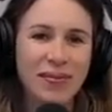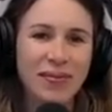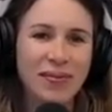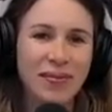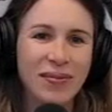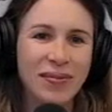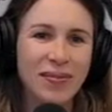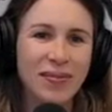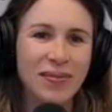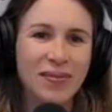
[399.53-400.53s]

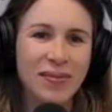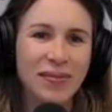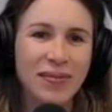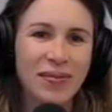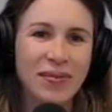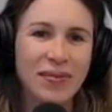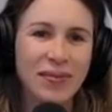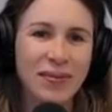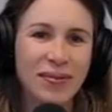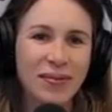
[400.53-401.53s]

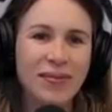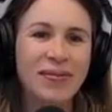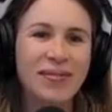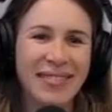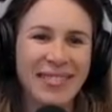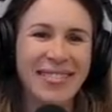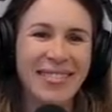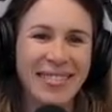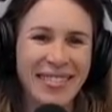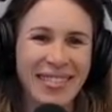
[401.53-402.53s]

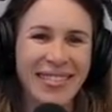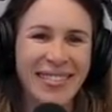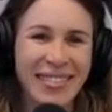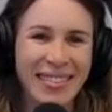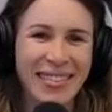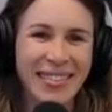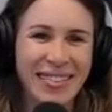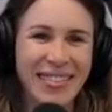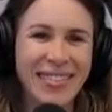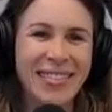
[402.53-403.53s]

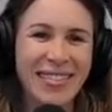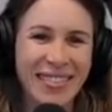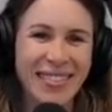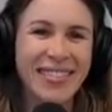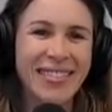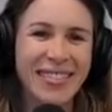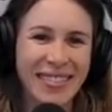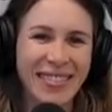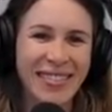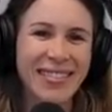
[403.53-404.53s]

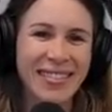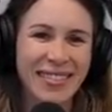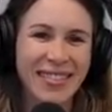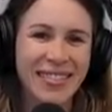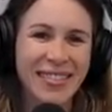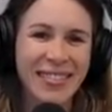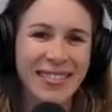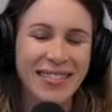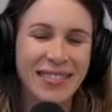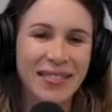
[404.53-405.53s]

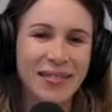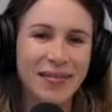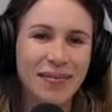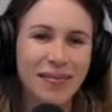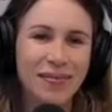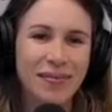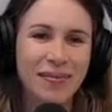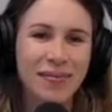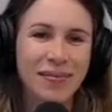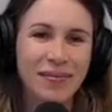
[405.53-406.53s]

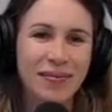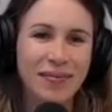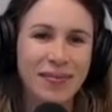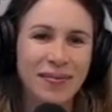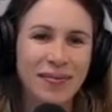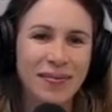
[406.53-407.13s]
The person shown says nothing.